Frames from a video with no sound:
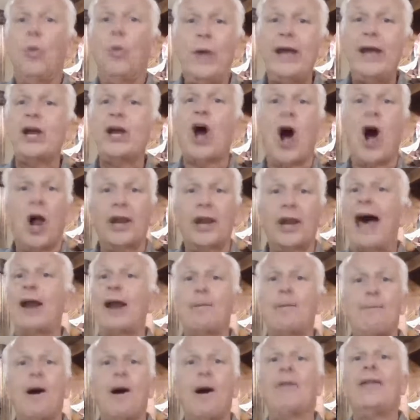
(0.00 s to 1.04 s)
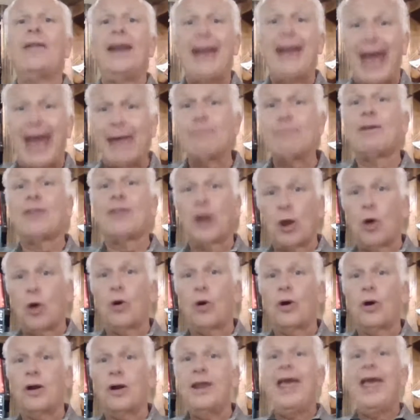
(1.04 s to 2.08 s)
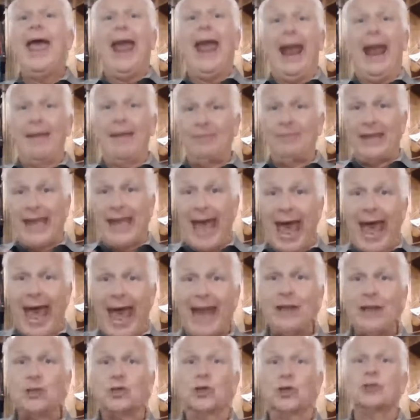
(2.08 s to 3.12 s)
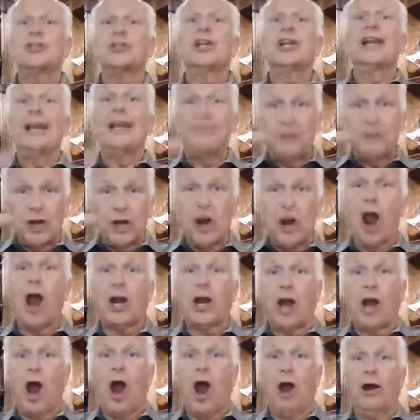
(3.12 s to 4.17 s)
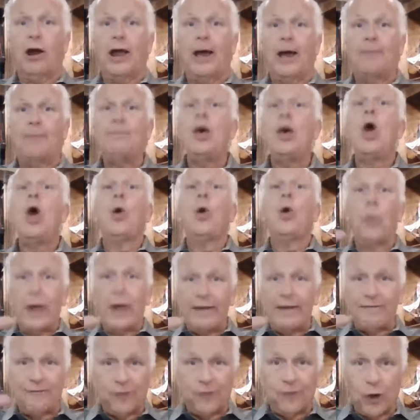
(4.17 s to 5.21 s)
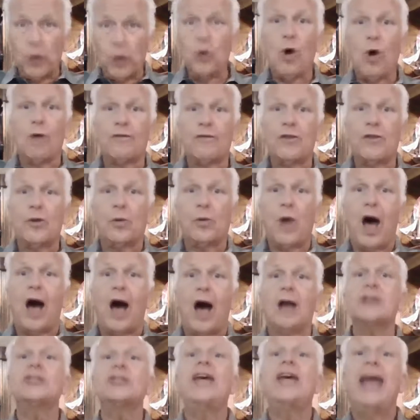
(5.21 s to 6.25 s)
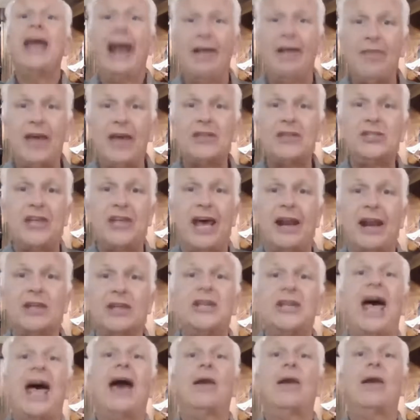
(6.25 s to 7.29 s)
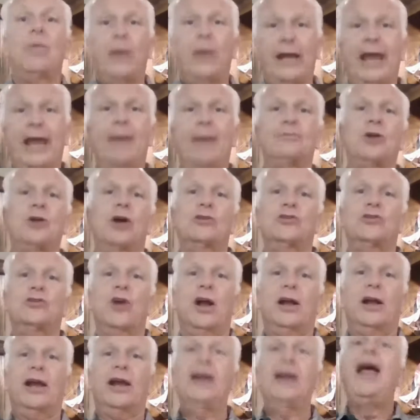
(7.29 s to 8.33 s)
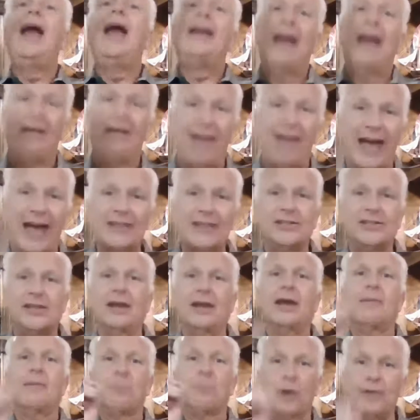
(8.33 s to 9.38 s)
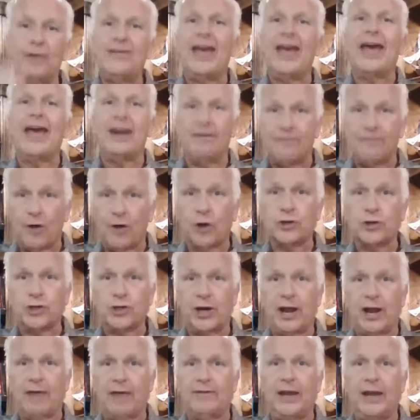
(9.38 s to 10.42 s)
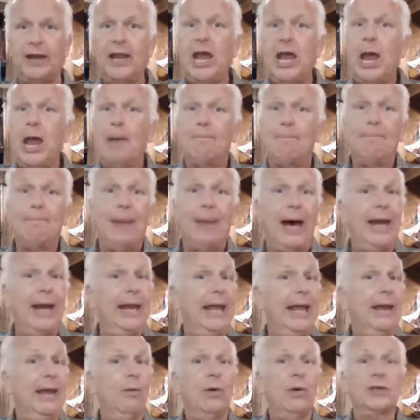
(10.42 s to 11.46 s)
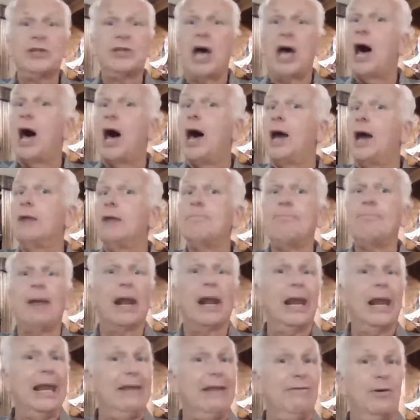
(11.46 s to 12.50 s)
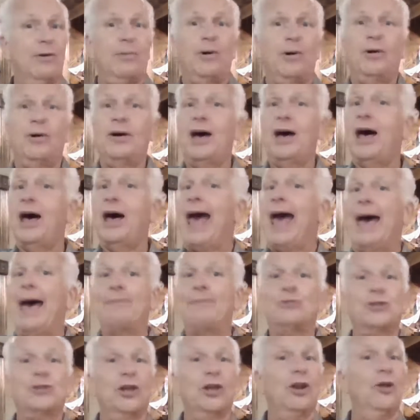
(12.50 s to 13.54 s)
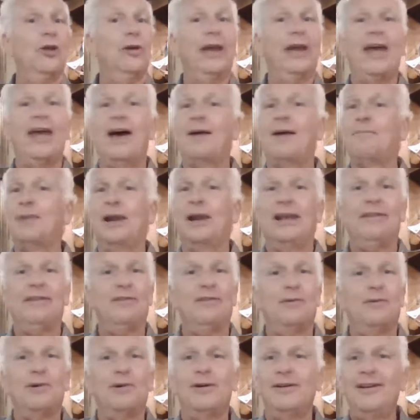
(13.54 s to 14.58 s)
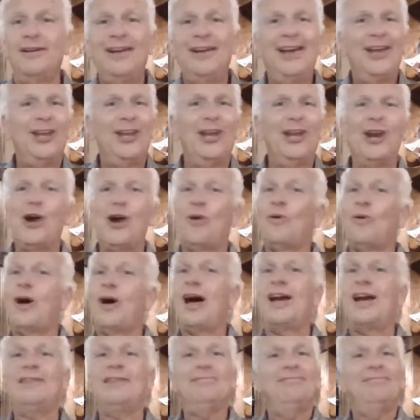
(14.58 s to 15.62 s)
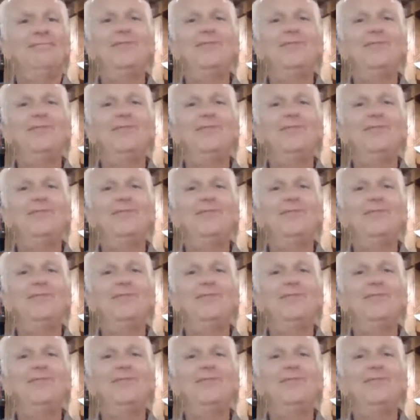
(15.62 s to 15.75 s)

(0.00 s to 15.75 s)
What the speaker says: We called out upon the name of the Lord, and the angels lifted our car up. We flew over the rocks, and they set us down, and we kept on trucking. Now, that's the abbreviated version of it, but it was unbelievable, absolutely unbelievable. You know what?